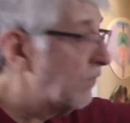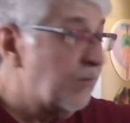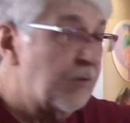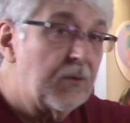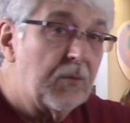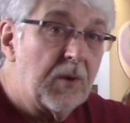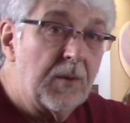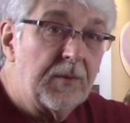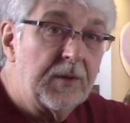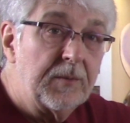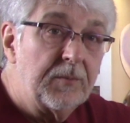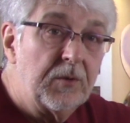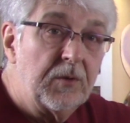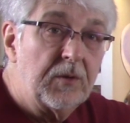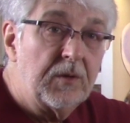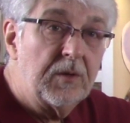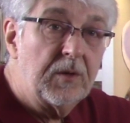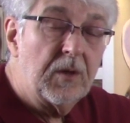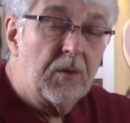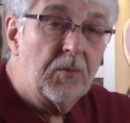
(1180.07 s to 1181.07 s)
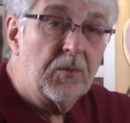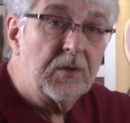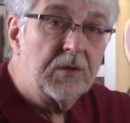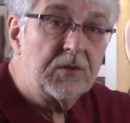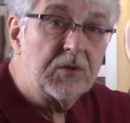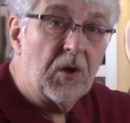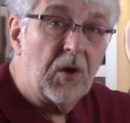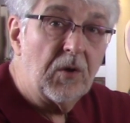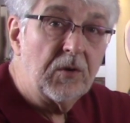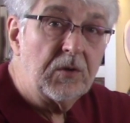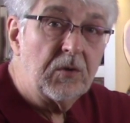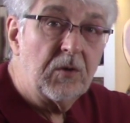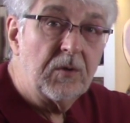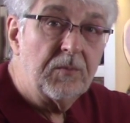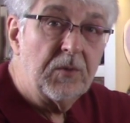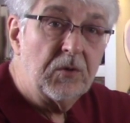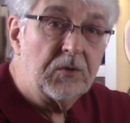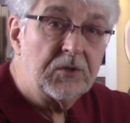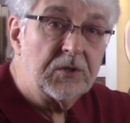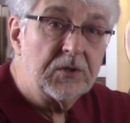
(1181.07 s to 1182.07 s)
for the realm of the moon, in other words, all your
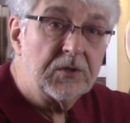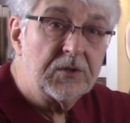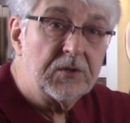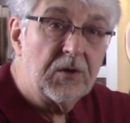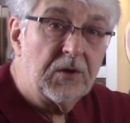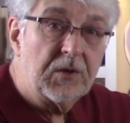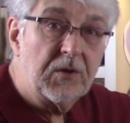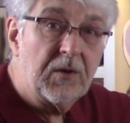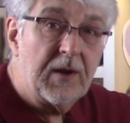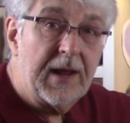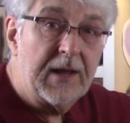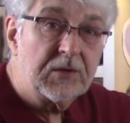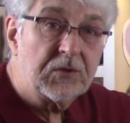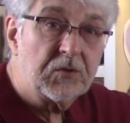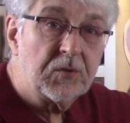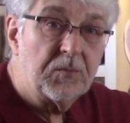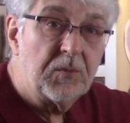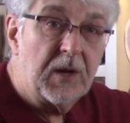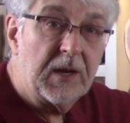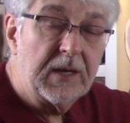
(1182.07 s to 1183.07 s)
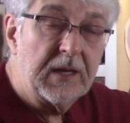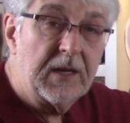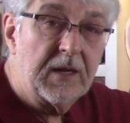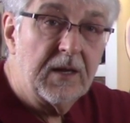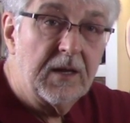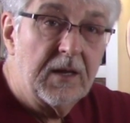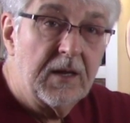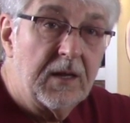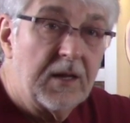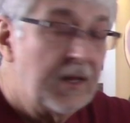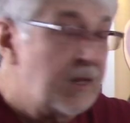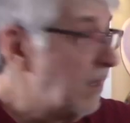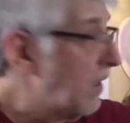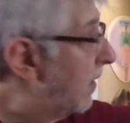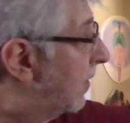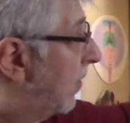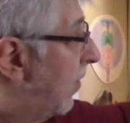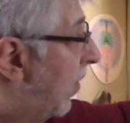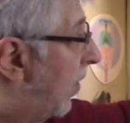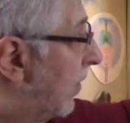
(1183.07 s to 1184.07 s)
emotions, all your astral body,
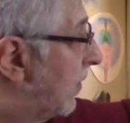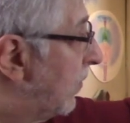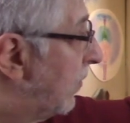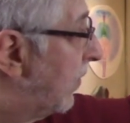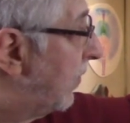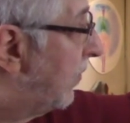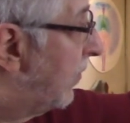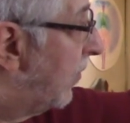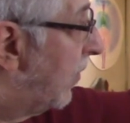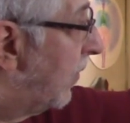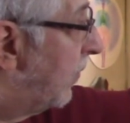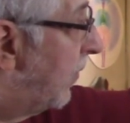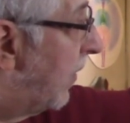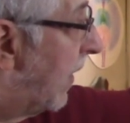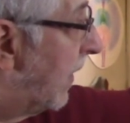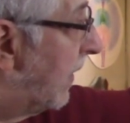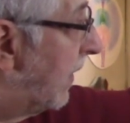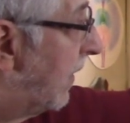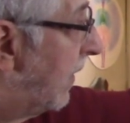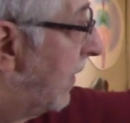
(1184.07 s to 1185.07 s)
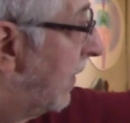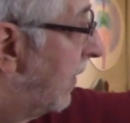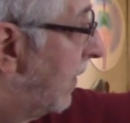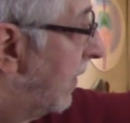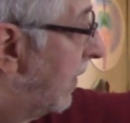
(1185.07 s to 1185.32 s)
all your etheric body,